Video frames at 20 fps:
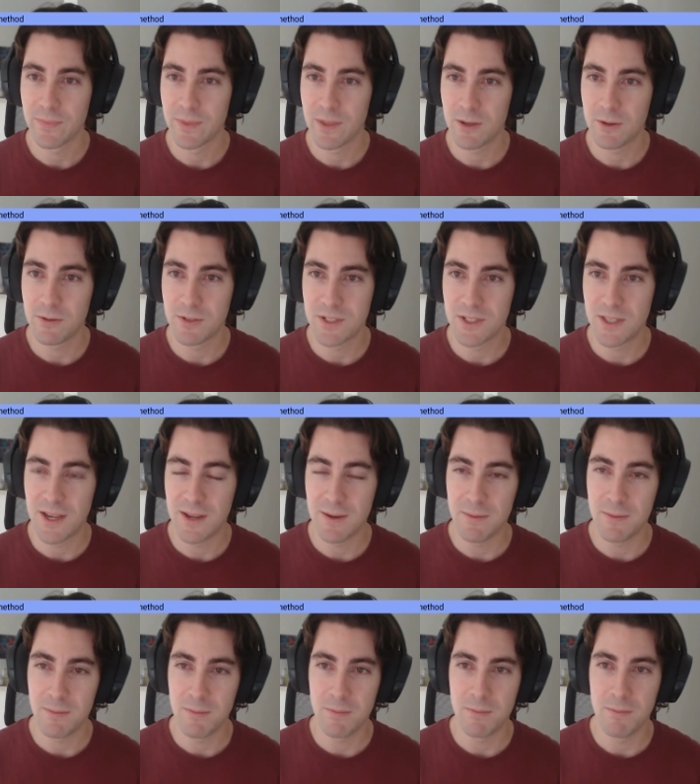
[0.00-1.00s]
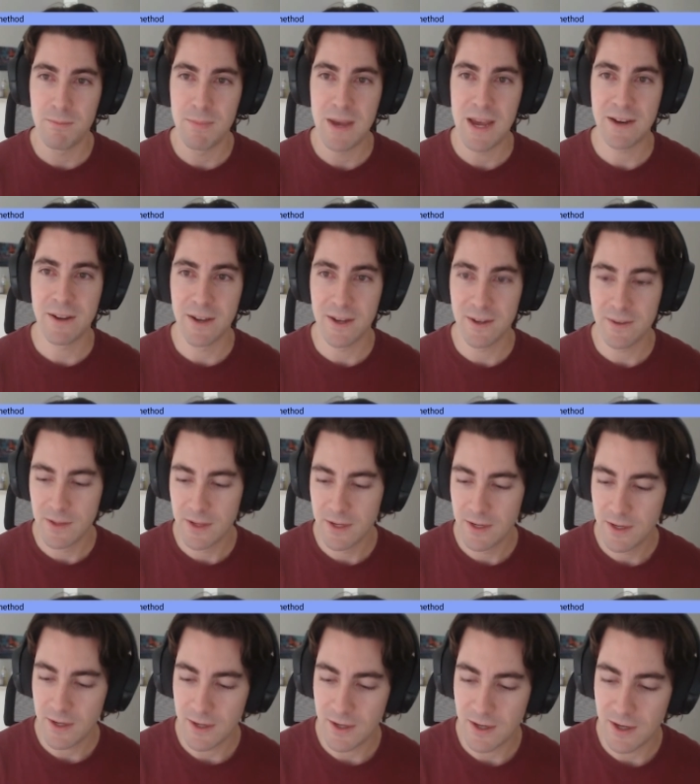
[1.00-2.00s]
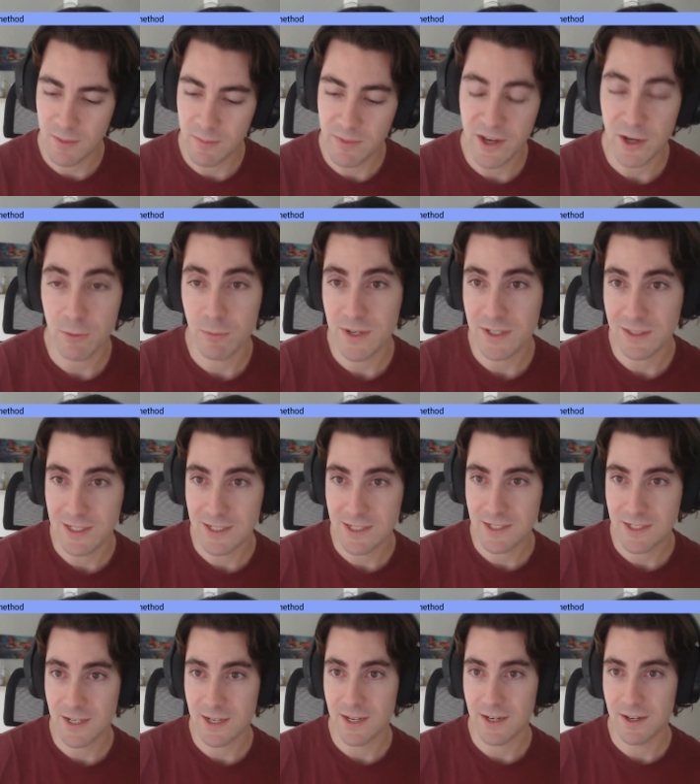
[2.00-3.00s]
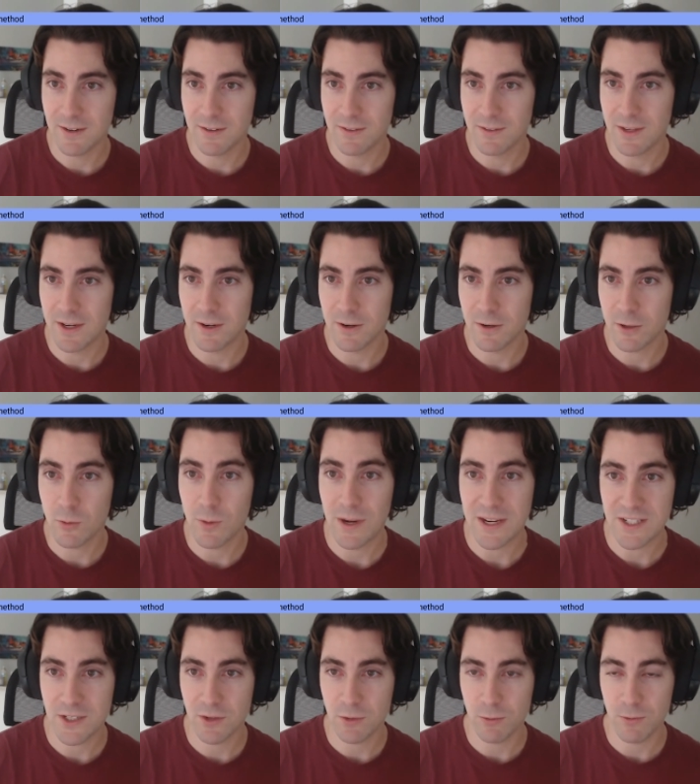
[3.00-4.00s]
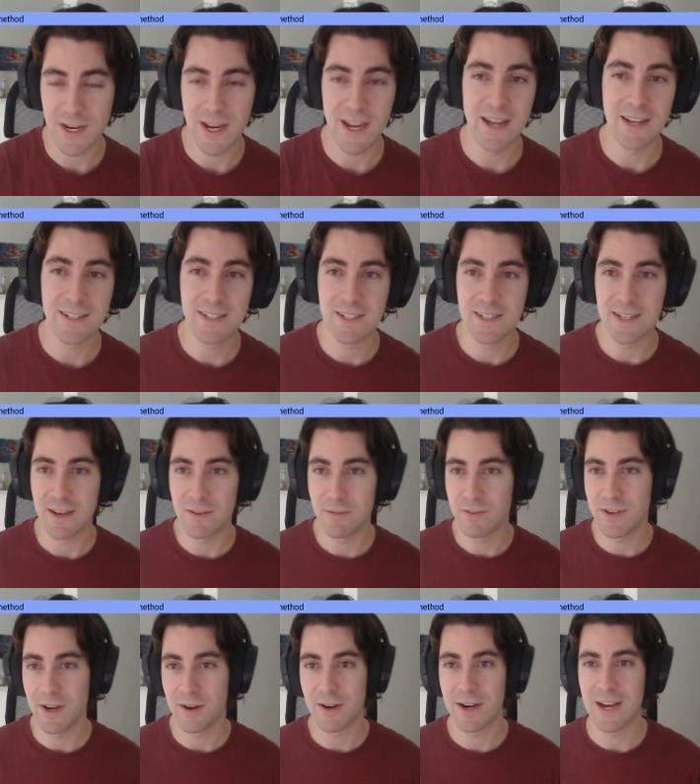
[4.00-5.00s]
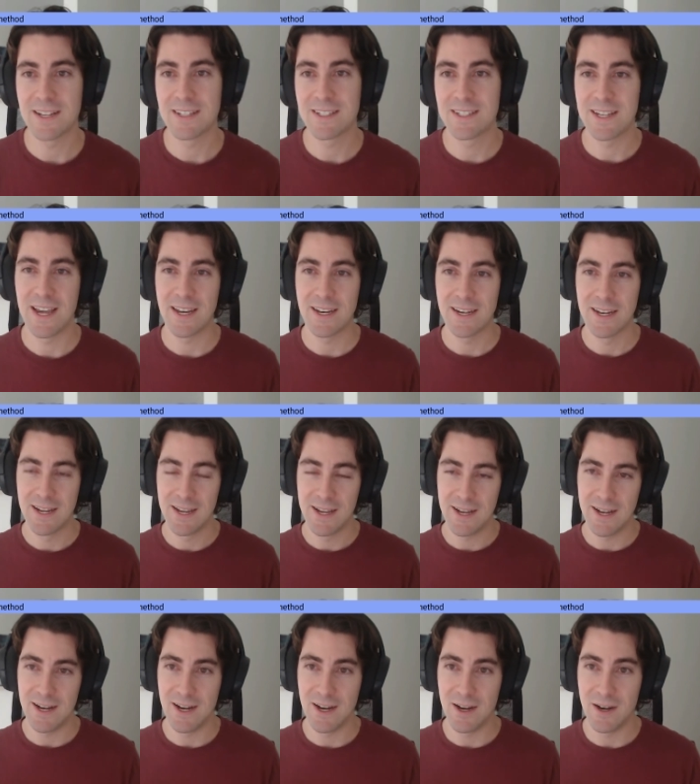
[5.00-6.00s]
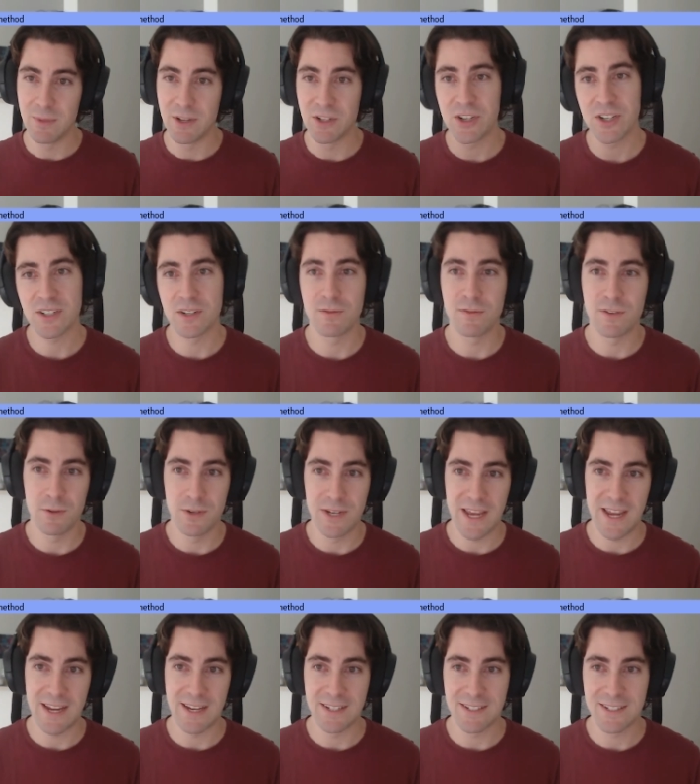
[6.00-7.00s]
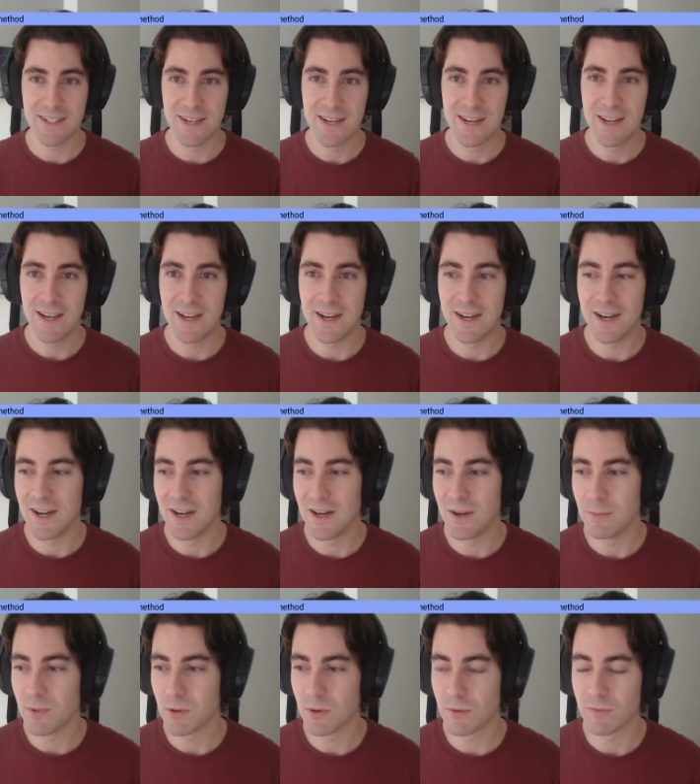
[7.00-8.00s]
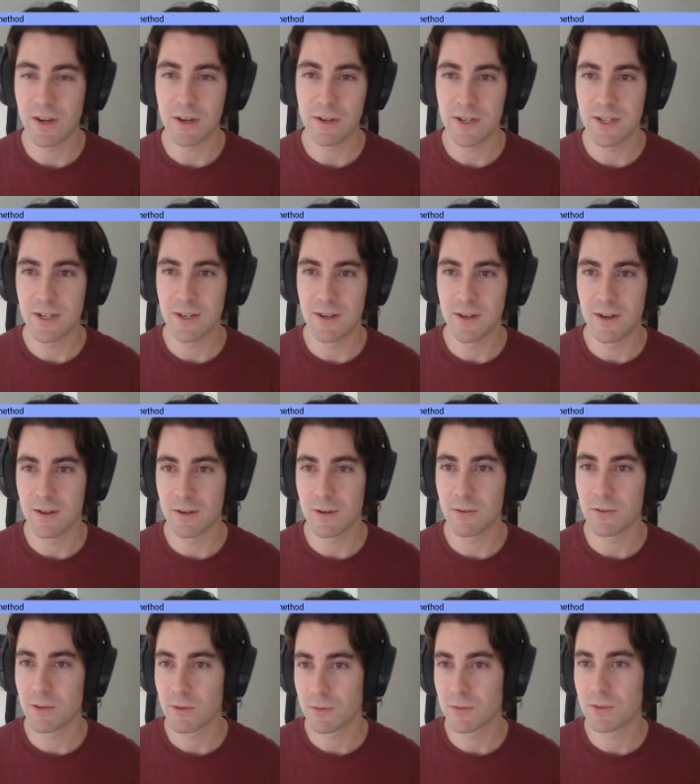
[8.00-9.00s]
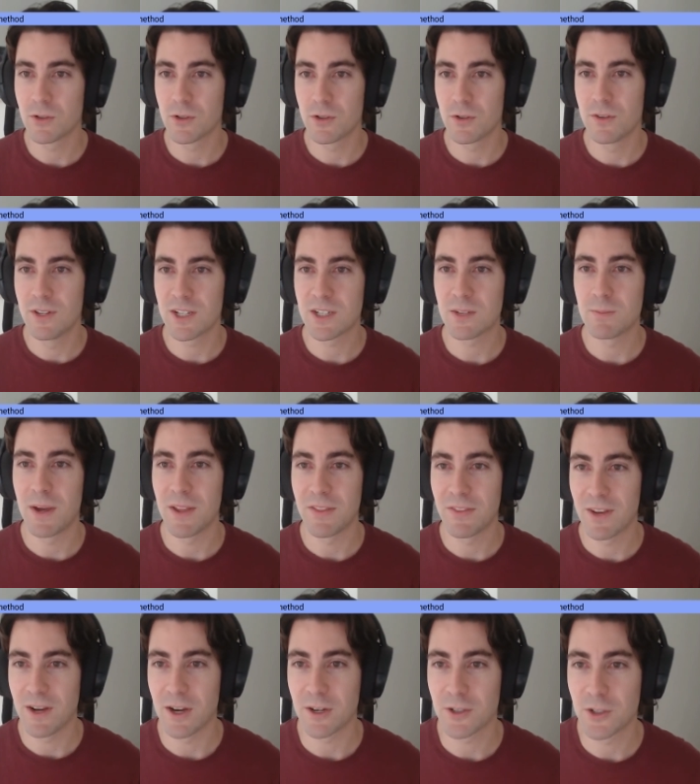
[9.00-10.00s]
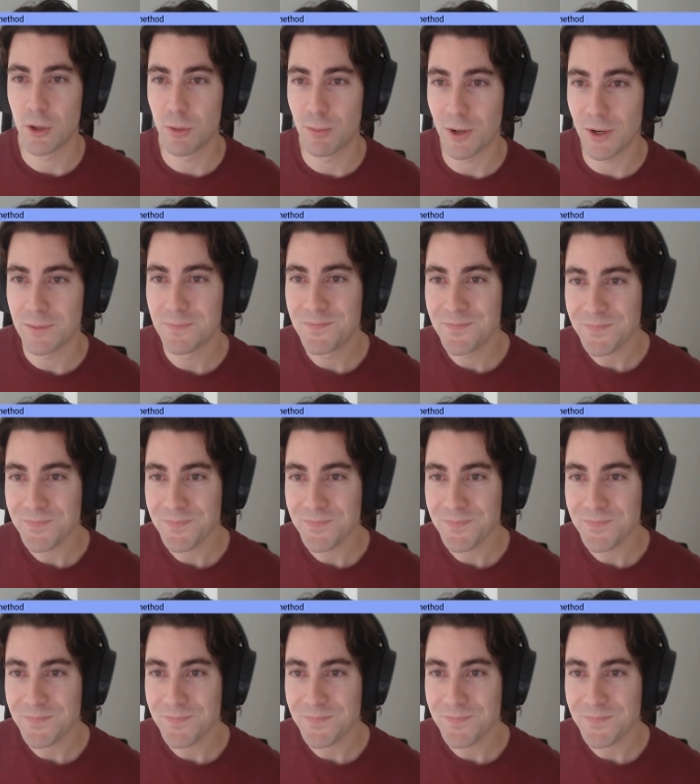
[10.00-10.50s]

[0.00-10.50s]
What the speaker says: was that Meta, they're releasing their Quest 3 headset, VR headset, in just a few days, they're this month in October.